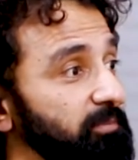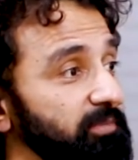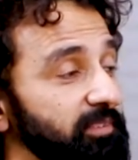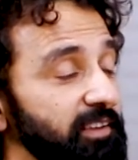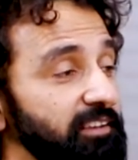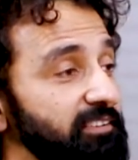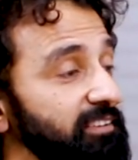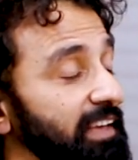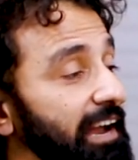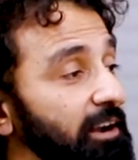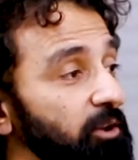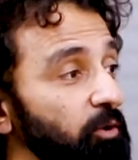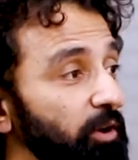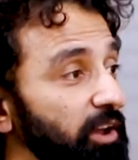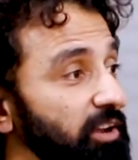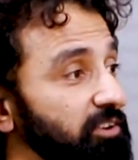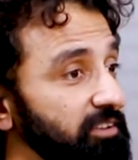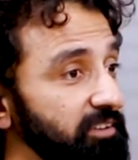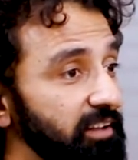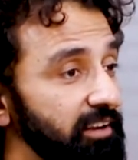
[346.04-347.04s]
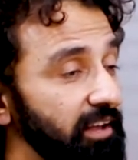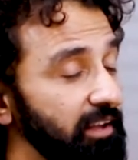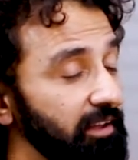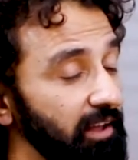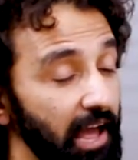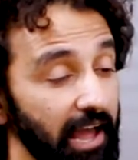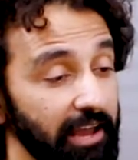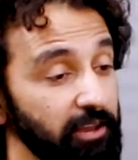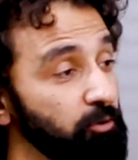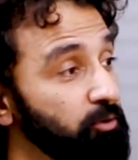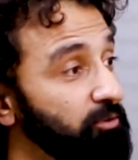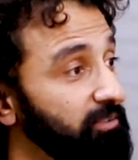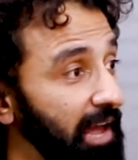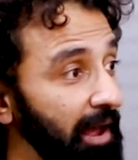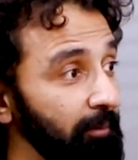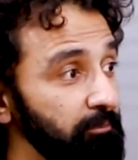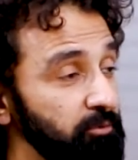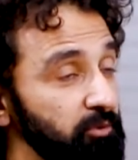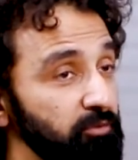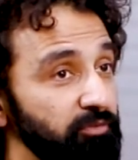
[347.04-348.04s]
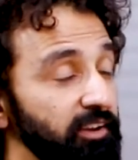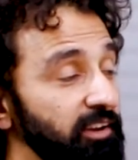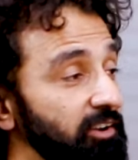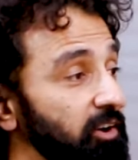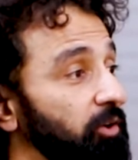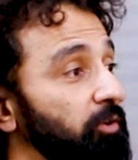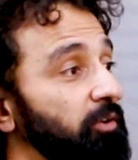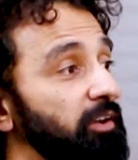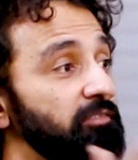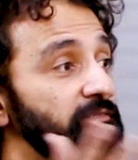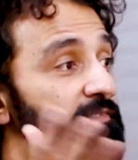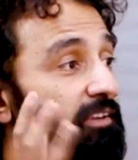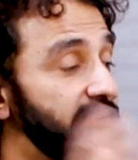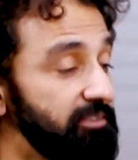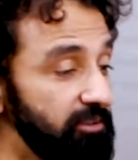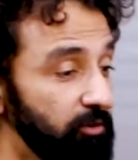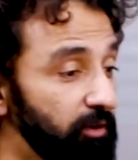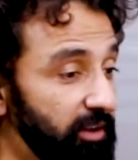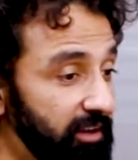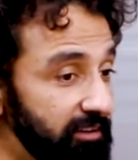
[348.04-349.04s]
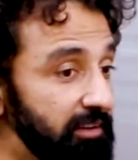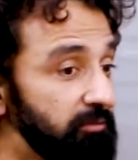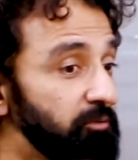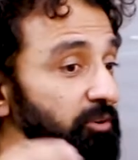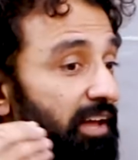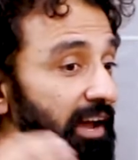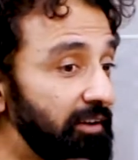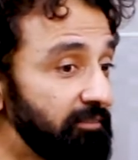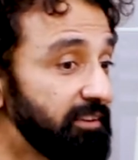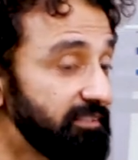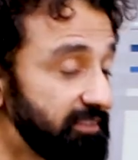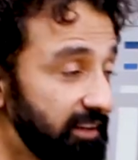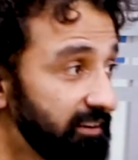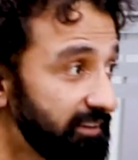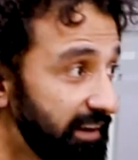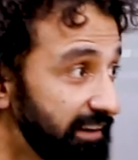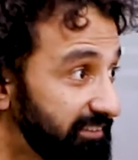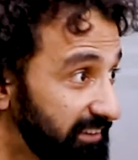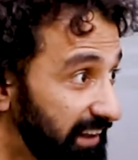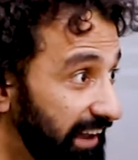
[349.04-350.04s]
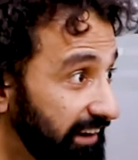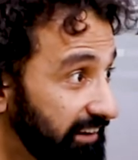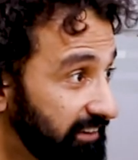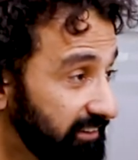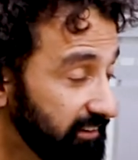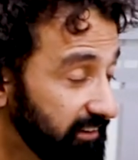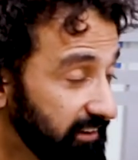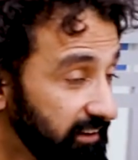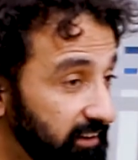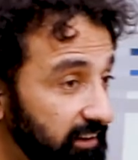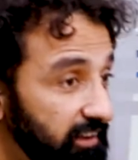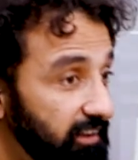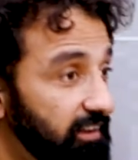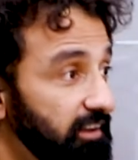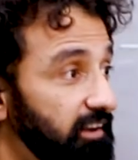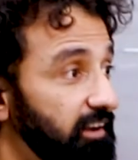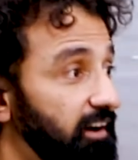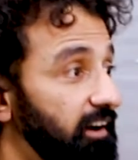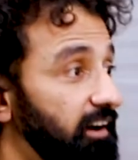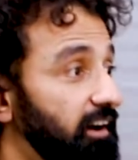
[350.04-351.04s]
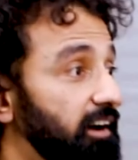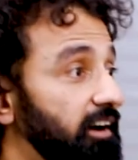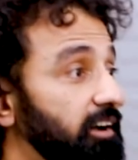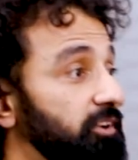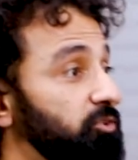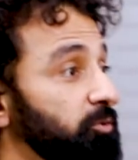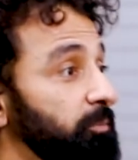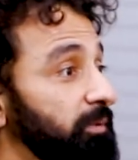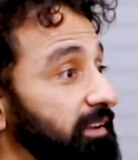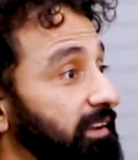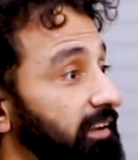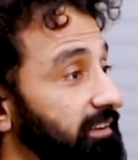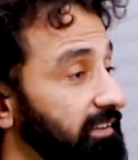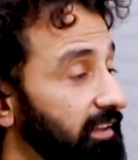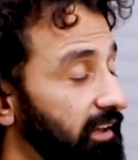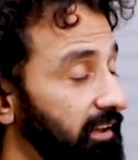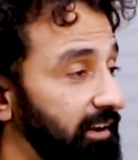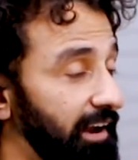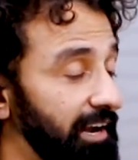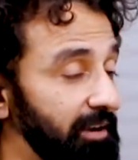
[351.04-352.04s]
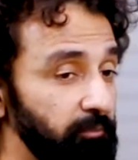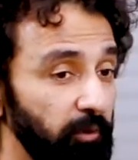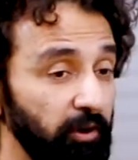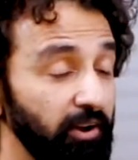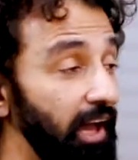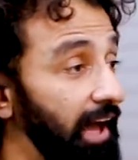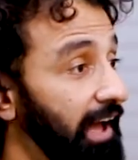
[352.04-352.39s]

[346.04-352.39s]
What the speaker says: the exact location that I use apps to figure out, okay, which location would have the sunrise light to be at the right point.